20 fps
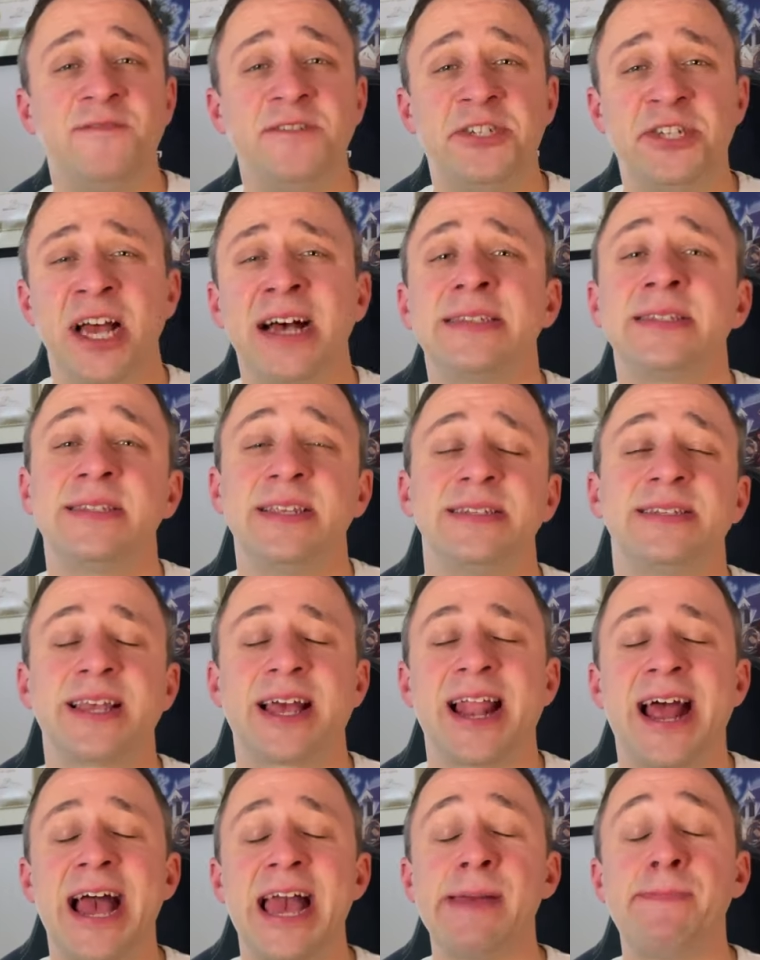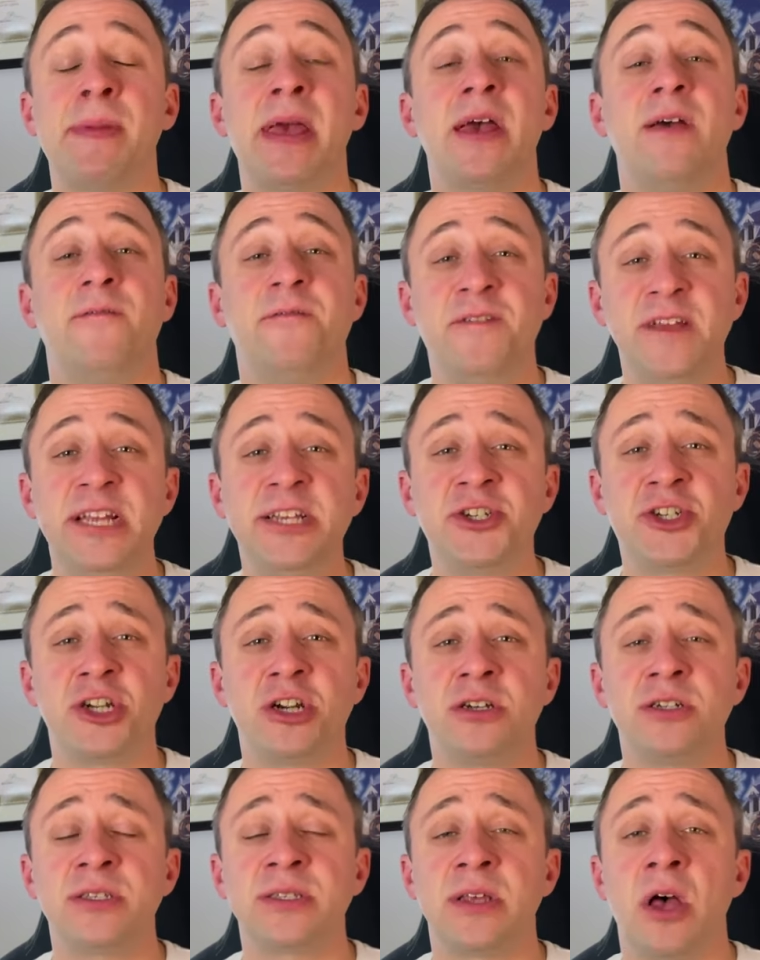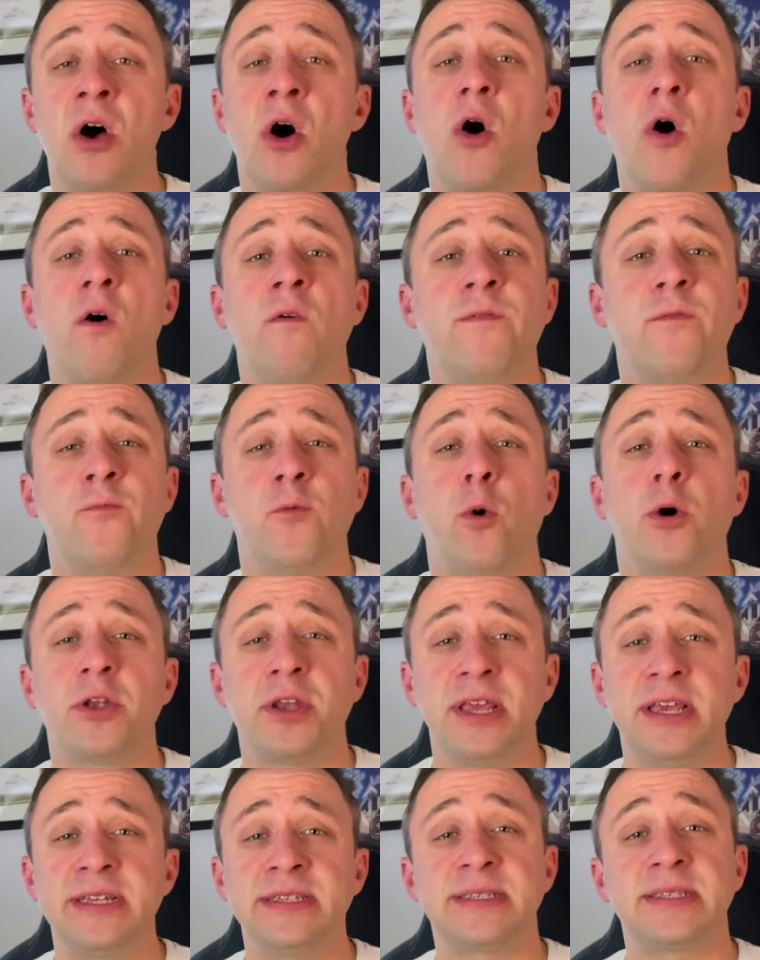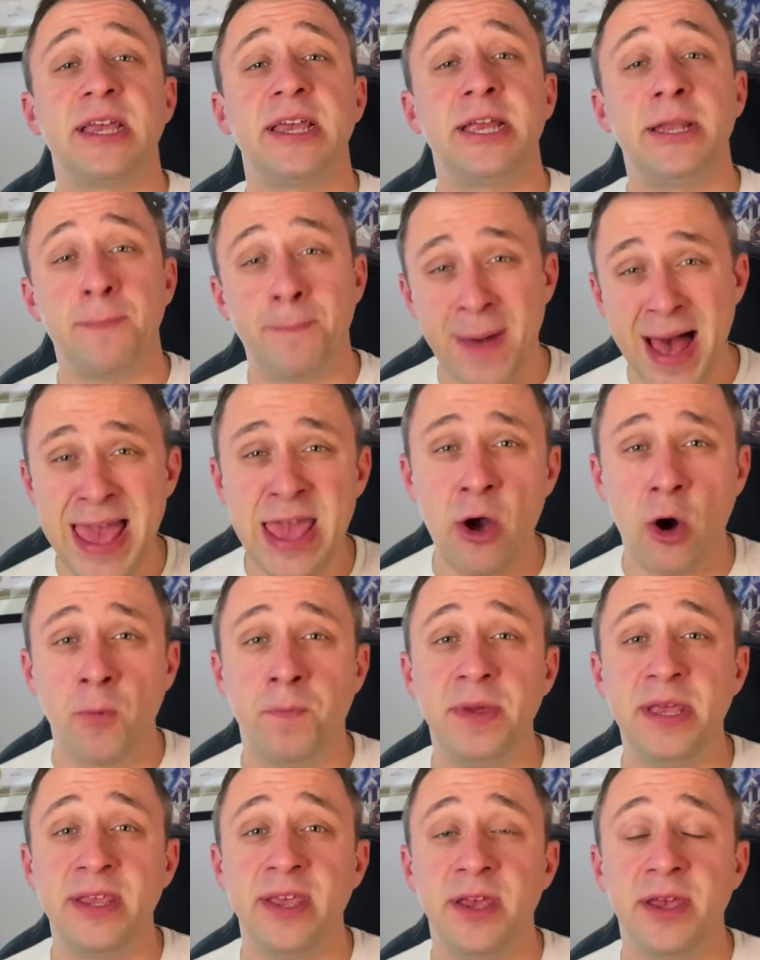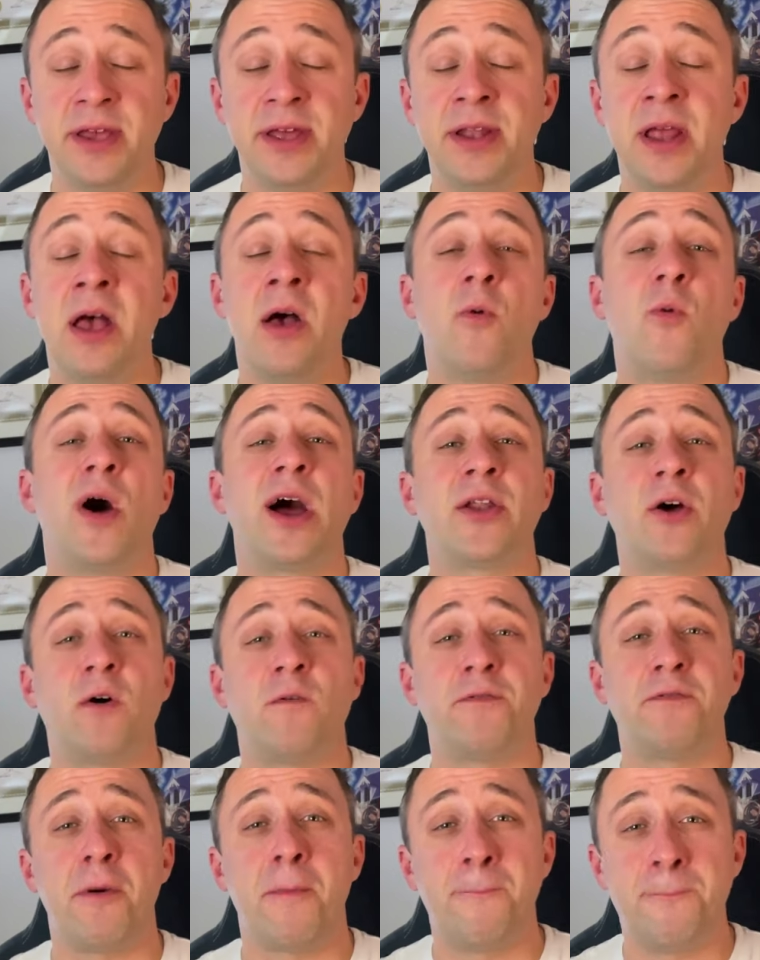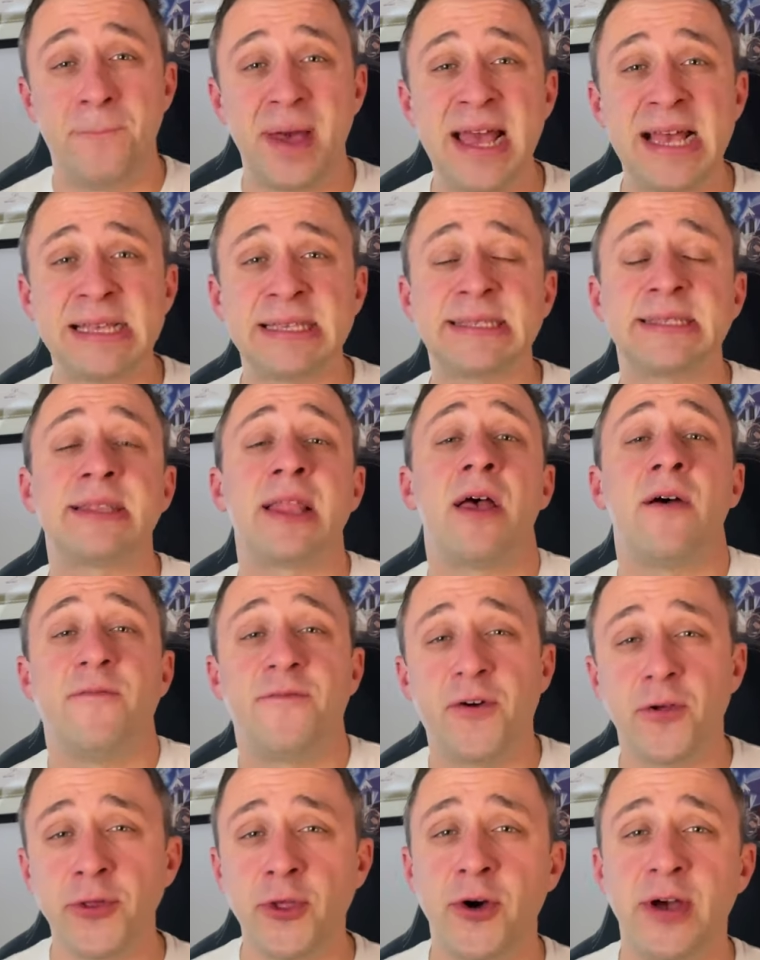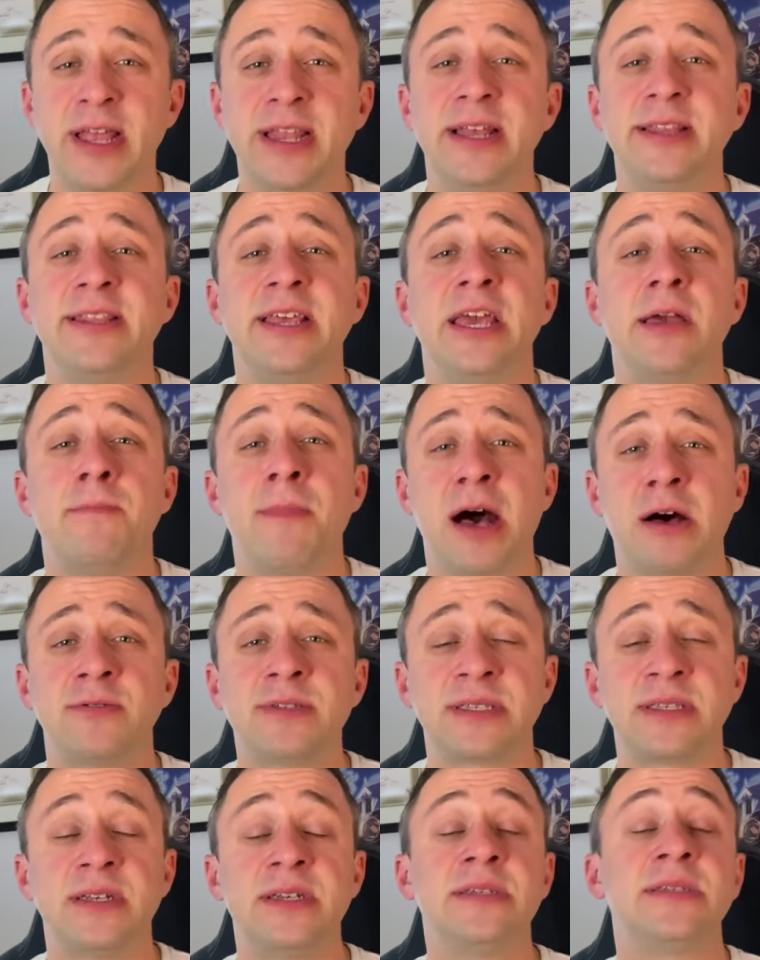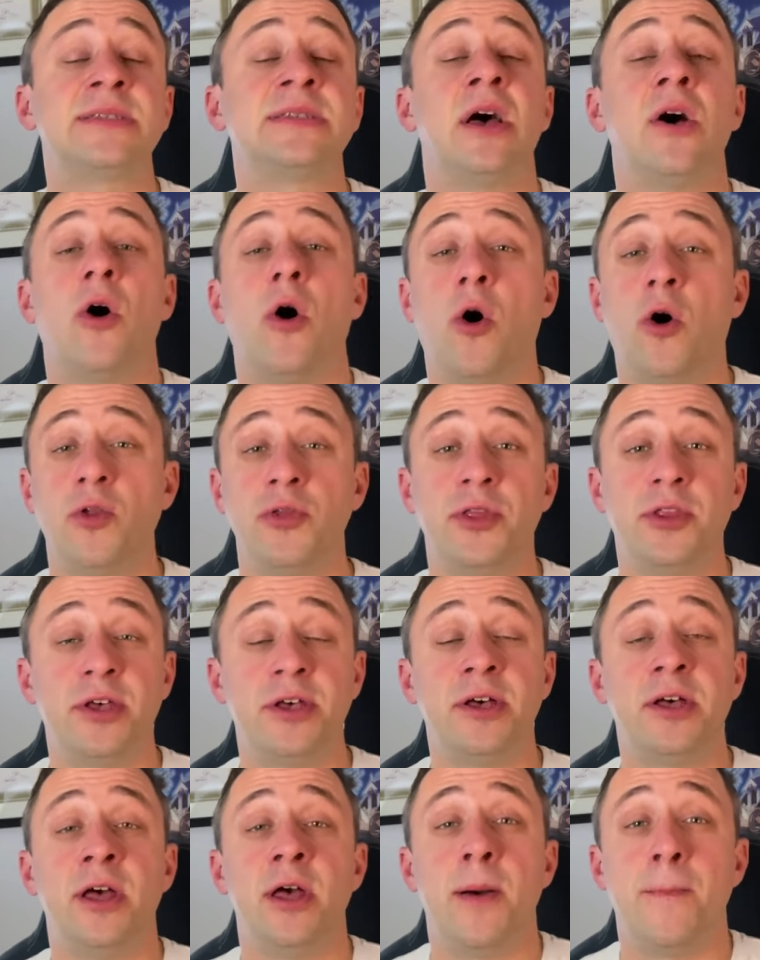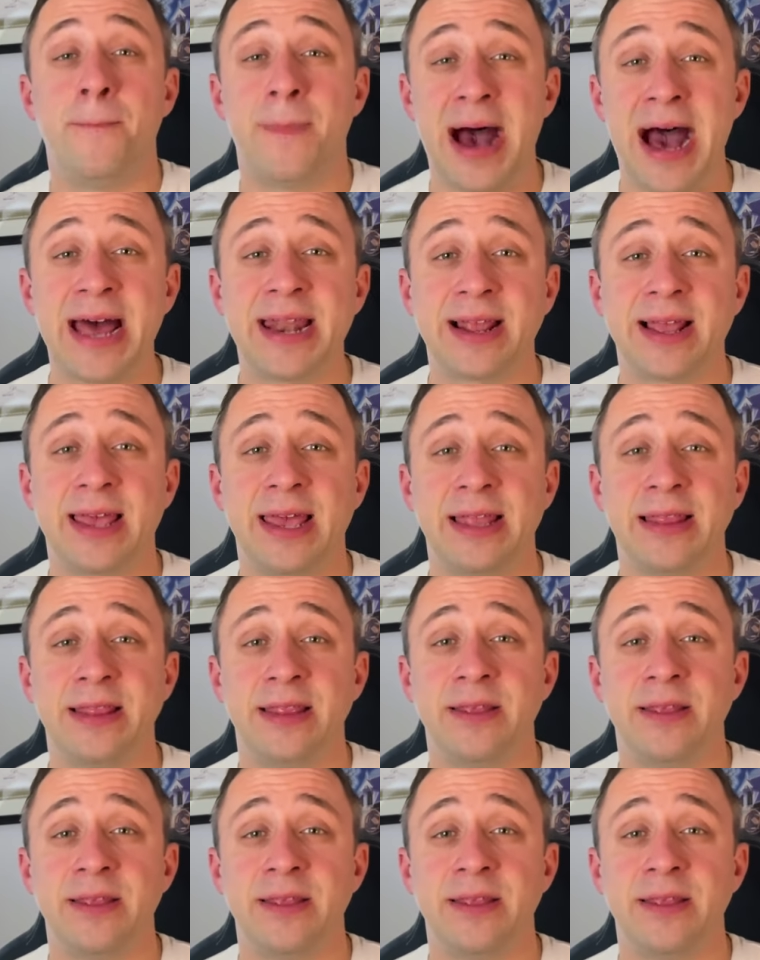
just described features of what is, in my opinion, one of the best photo editing mouses on the market.